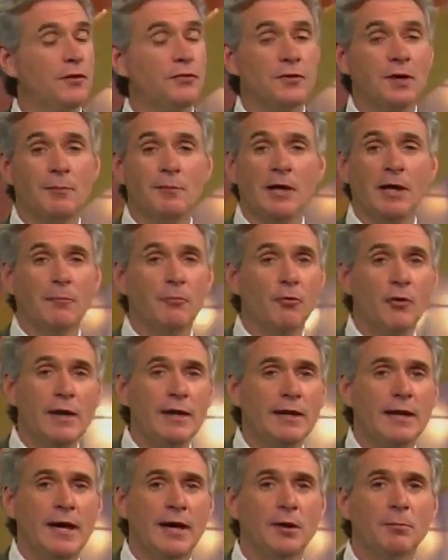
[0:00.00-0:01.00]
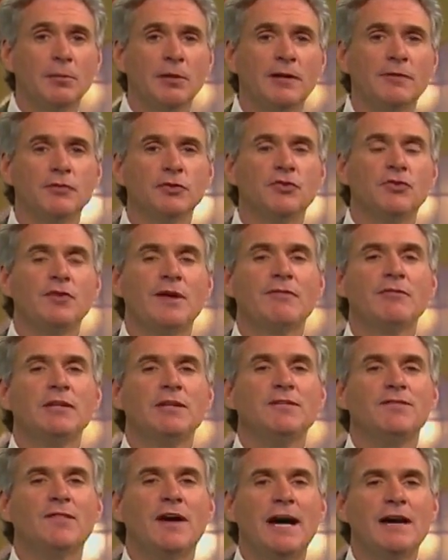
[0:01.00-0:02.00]
coming up right now to play for
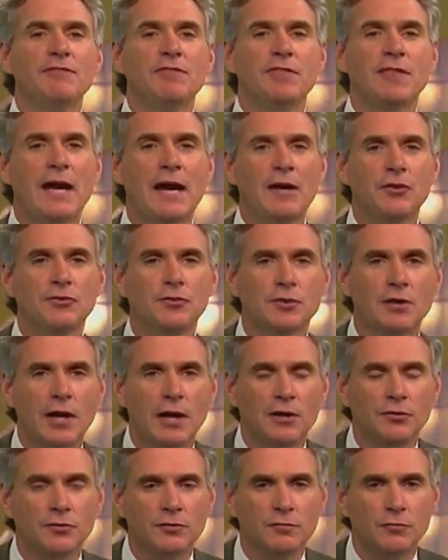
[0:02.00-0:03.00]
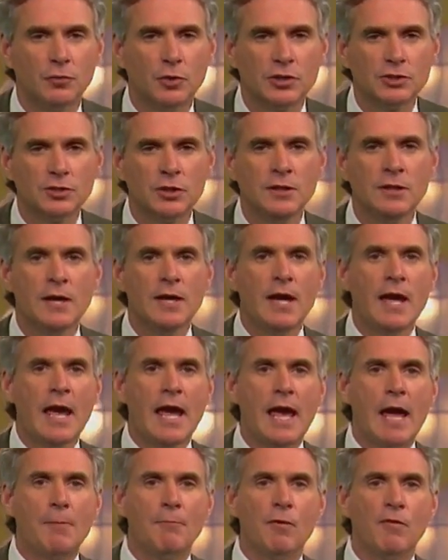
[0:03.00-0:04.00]
$75,000 in fortune.
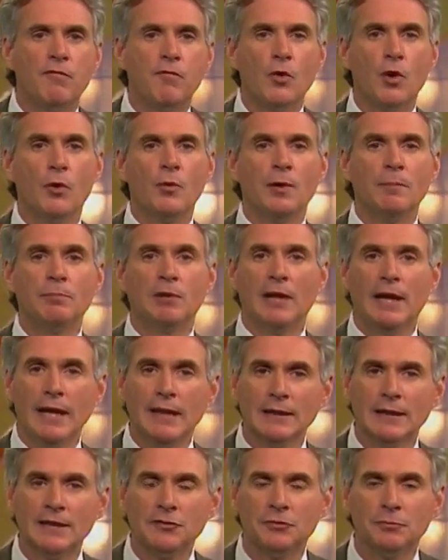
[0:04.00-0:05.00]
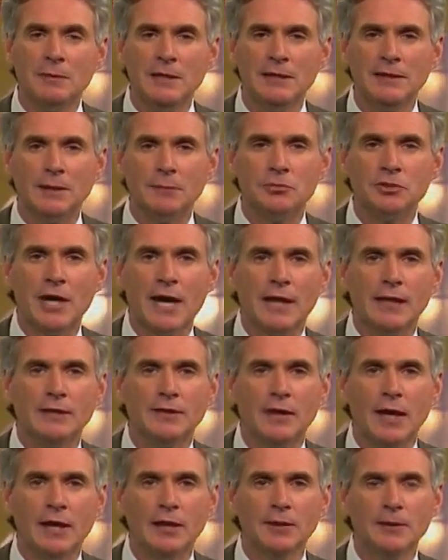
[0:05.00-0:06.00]
Before we play, let's meet them. Jackie
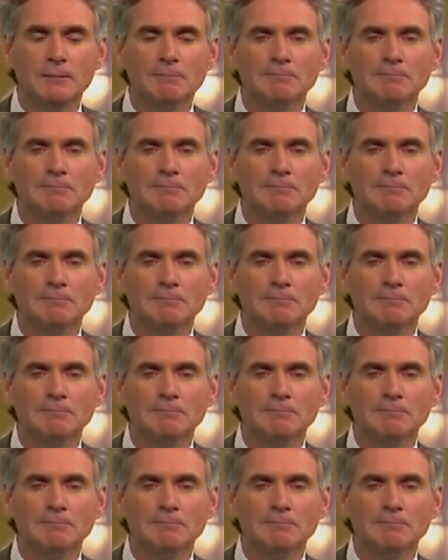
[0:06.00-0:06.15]
Taylor.